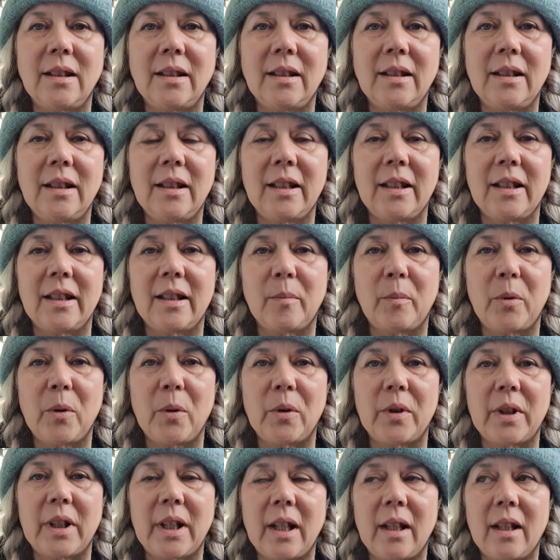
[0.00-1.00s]
This is a
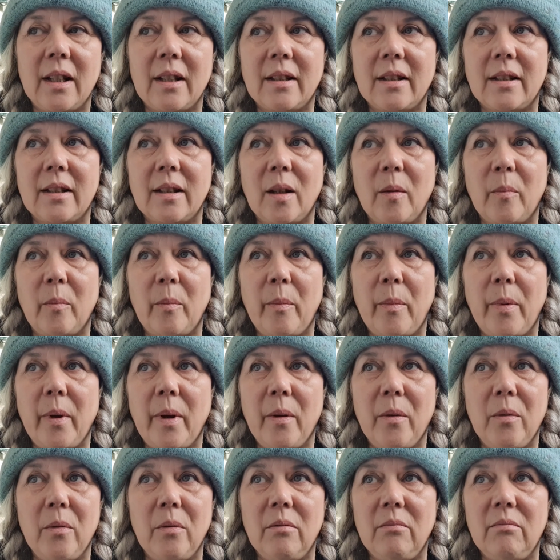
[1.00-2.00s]
podcast
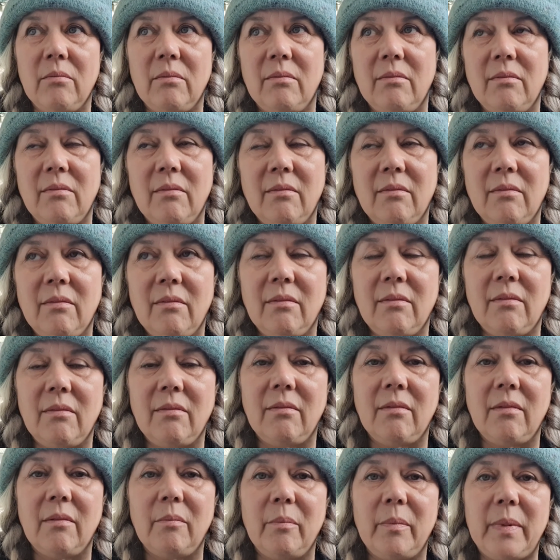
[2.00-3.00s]
about
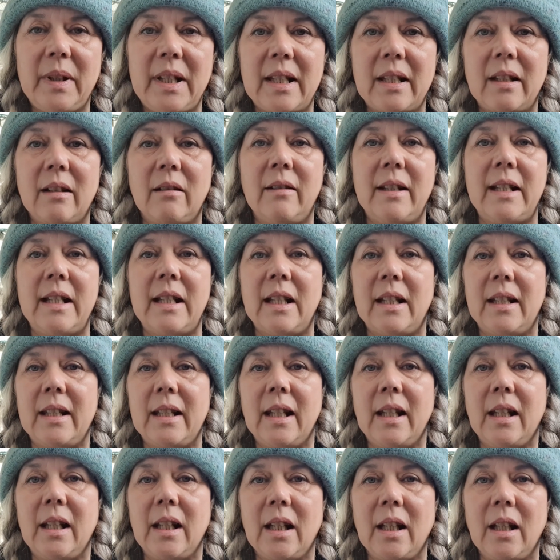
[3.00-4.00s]
basically
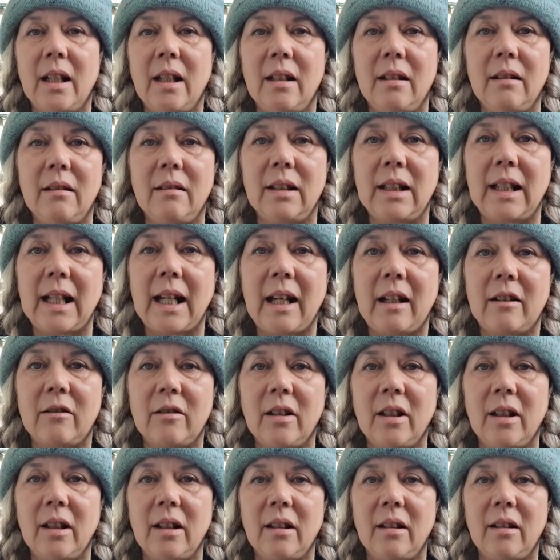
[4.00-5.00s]
knitting and
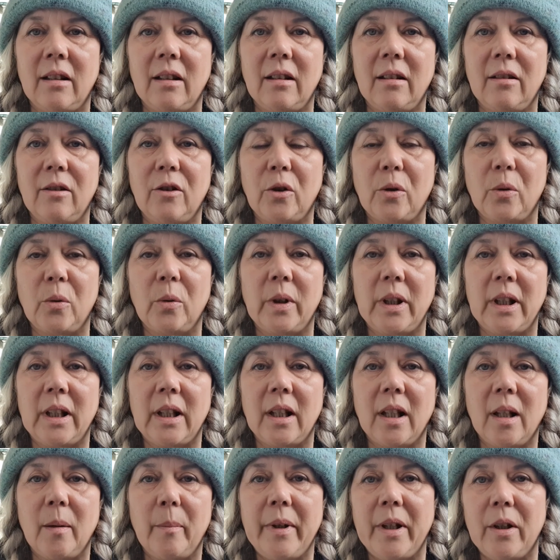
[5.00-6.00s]
gardening,
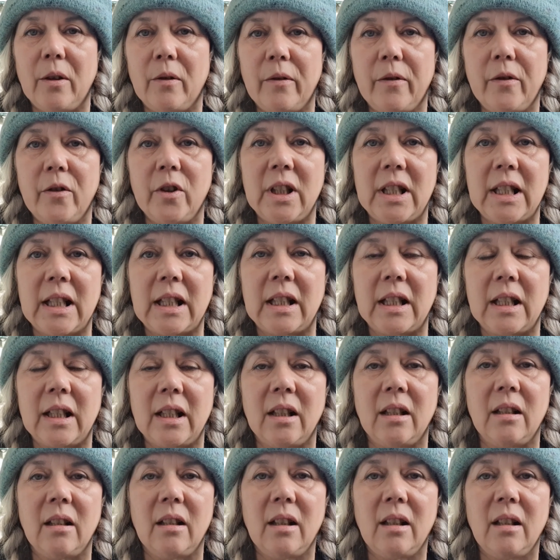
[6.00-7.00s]
growing, a bit of reading
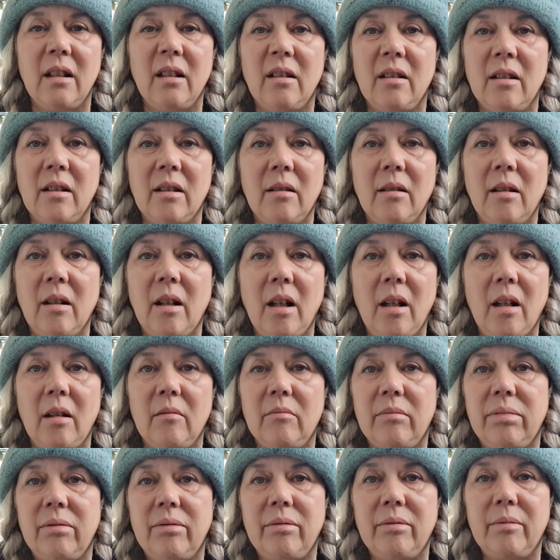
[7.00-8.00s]
and
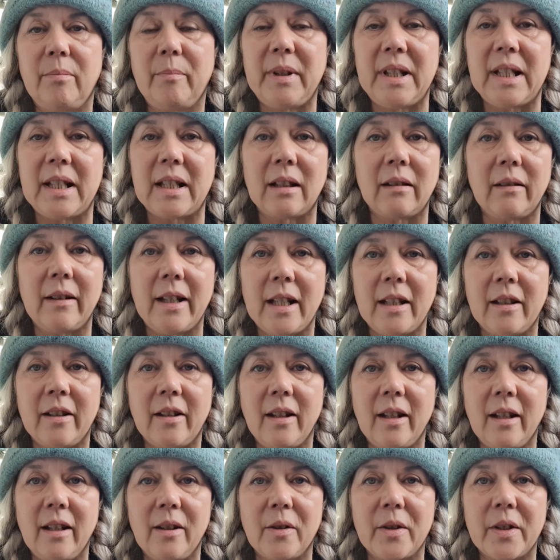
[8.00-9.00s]
basically
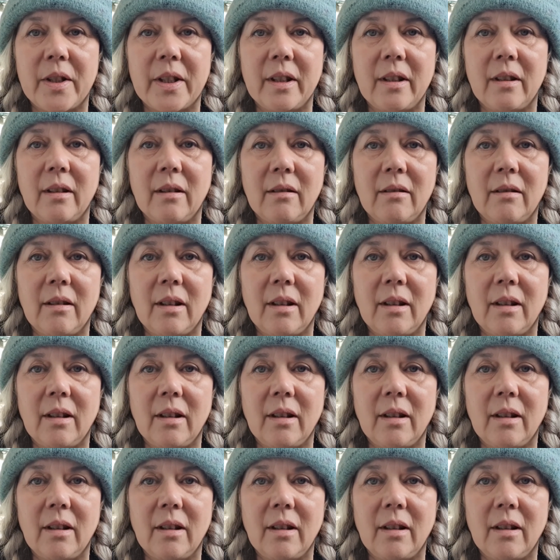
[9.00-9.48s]
anything else that